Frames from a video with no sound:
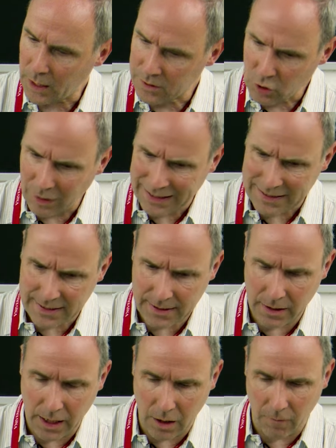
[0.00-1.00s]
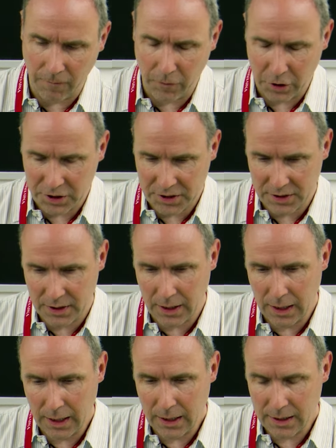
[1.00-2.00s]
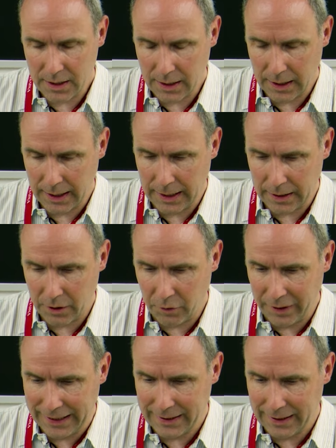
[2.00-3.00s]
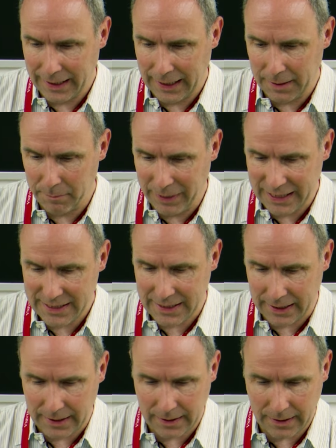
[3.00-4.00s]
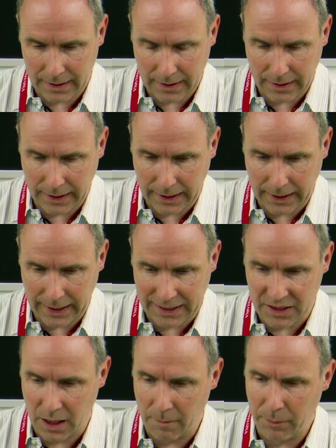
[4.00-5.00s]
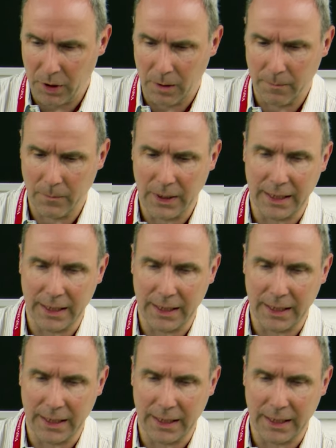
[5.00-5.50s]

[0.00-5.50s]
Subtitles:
So let's now first create a basic example.